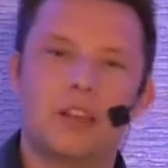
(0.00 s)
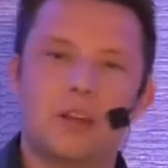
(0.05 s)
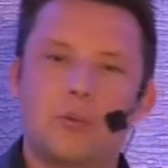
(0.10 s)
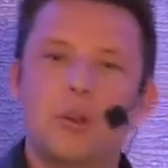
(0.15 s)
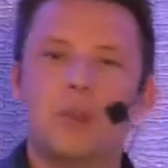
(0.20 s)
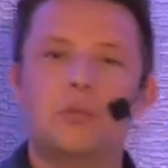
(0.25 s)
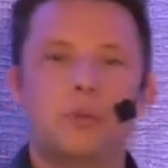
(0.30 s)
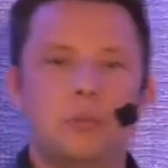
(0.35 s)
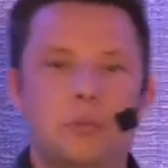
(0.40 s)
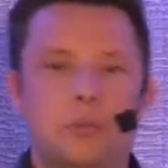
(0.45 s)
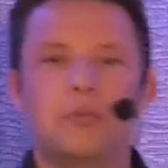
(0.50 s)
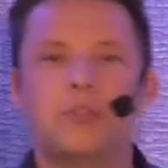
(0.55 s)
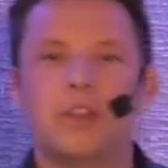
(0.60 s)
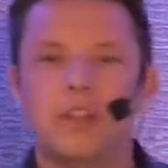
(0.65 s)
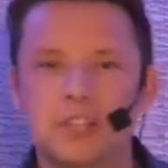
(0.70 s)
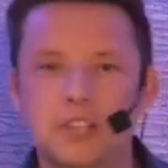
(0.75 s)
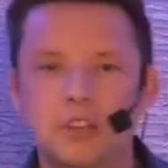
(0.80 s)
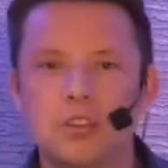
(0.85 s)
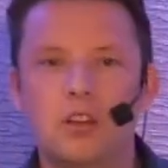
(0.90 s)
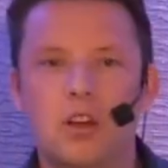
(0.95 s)
they want to be
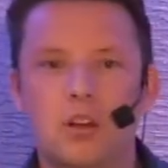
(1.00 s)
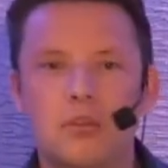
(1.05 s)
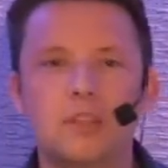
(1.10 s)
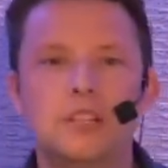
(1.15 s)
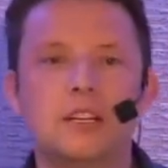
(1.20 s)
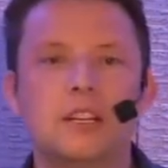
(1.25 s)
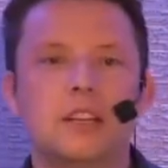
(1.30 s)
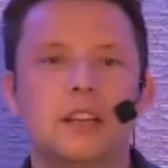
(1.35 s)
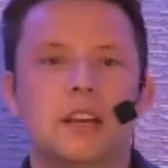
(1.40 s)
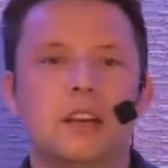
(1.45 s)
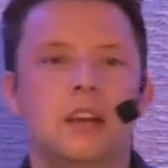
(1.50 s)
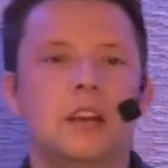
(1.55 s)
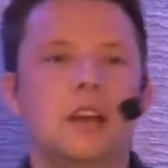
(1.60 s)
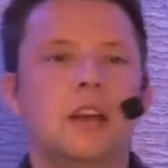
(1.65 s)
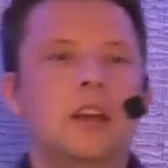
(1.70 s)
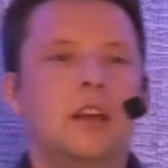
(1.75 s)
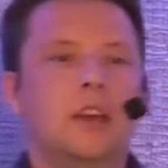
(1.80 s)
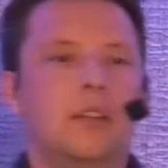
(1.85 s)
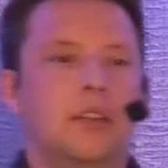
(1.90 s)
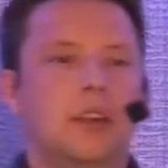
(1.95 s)
professional. Obviously,
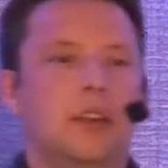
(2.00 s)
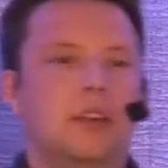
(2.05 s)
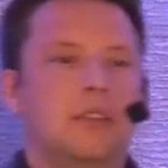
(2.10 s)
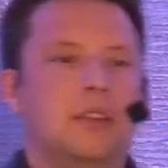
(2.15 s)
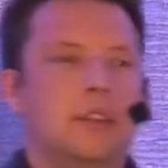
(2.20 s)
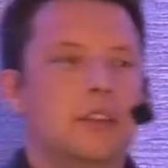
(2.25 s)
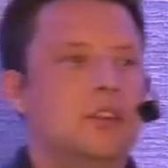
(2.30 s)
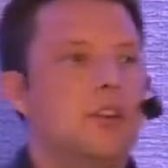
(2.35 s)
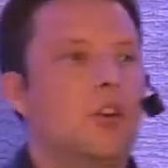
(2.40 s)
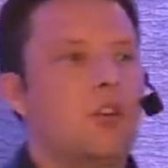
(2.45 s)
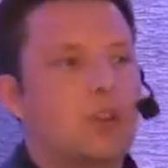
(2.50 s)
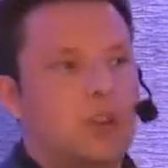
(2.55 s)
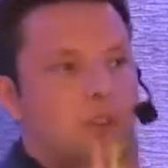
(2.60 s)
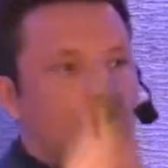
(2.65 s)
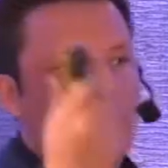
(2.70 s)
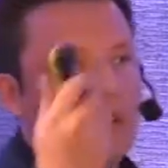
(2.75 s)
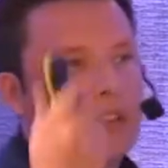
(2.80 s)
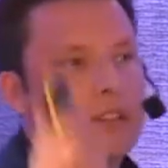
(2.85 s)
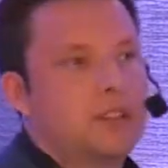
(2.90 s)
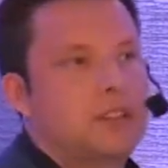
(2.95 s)
the target
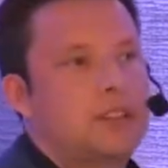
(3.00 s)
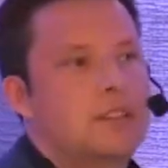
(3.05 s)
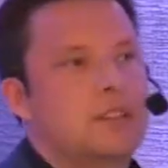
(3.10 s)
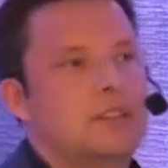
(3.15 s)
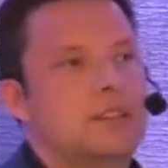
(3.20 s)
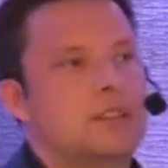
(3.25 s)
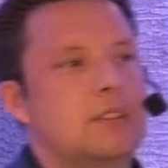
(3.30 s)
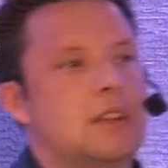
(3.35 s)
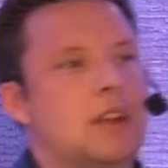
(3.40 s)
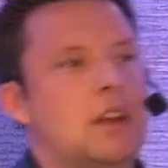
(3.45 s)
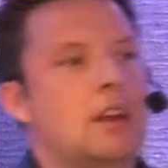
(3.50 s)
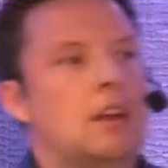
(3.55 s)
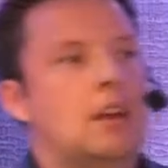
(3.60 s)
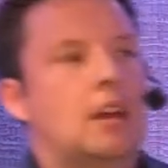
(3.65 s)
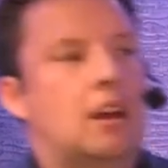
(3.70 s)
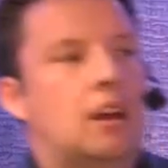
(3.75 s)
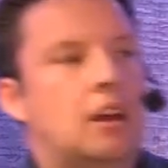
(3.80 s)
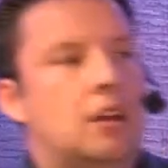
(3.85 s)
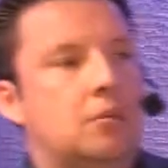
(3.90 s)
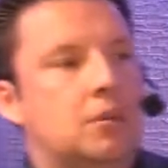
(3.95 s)
audience is
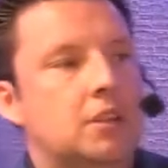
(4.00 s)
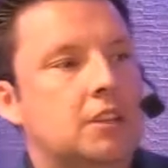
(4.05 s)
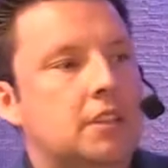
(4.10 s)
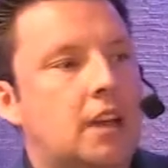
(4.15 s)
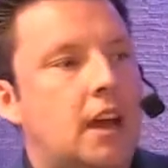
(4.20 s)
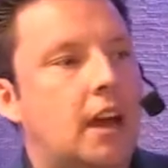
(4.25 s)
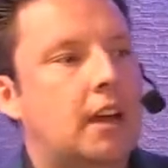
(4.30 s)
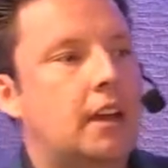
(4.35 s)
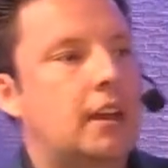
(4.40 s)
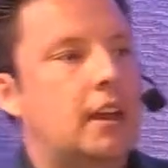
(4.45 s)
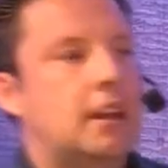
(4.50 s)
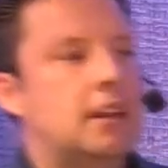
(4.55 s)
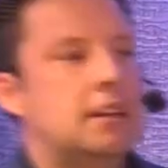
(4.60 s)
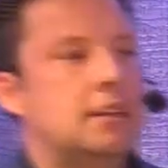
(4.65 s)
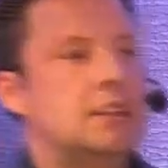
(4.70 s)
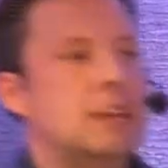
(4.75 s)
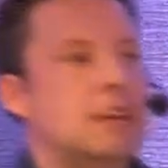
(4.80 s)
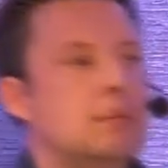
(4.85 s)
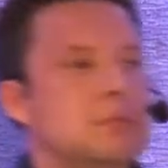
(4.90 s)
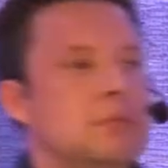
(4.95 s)
higher
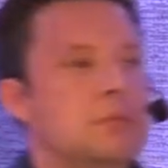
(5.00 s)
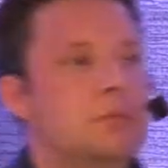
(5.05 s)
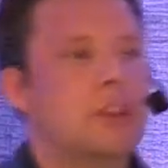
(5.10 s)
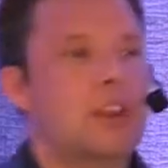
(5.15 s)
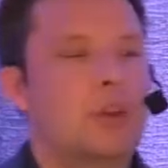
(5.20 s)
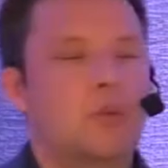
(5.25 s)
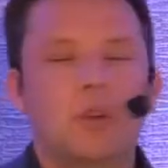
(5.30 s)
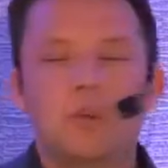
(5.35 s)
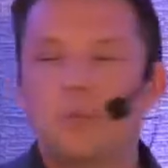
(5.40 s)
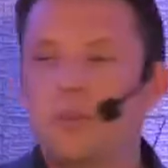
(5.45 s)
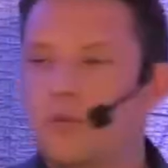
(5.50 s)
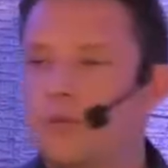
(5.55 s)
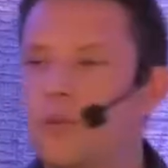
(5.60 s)
LSMs, but they want to be